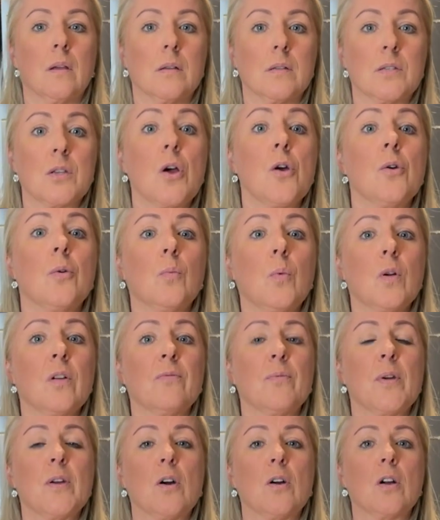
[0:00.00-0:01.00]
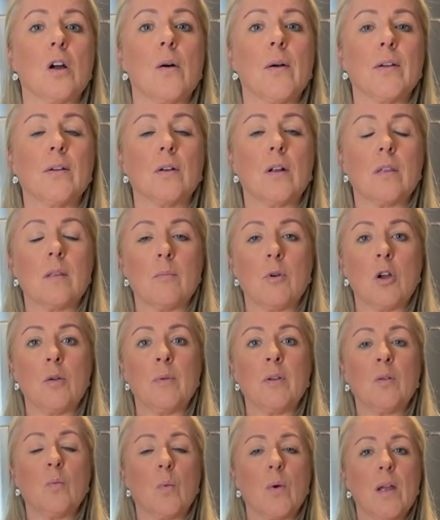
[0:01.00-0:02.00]
So delicious. I
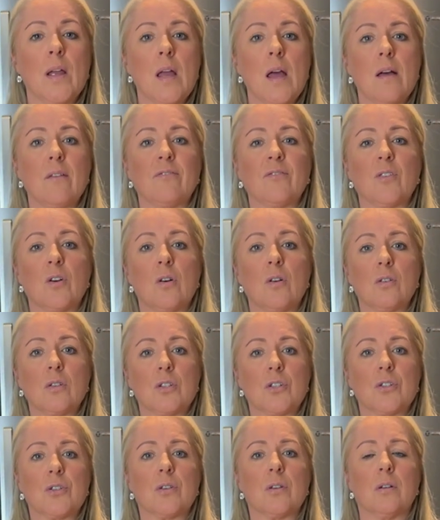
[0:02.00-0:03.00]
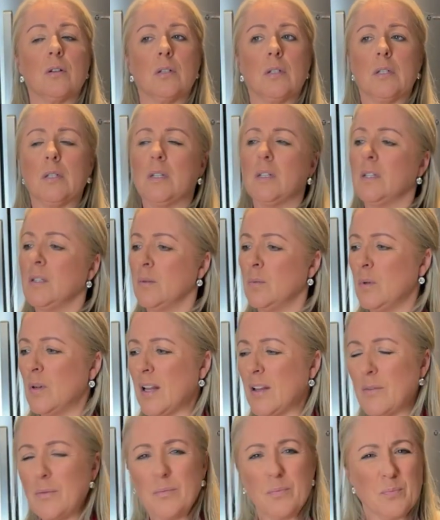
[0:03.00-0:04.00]
just wish I had a bowl to put them in,
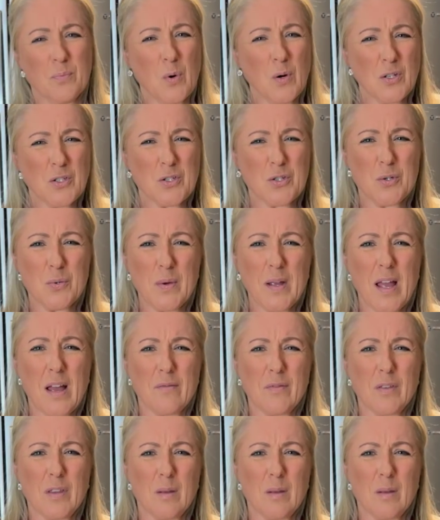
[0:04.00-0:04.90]
like a chip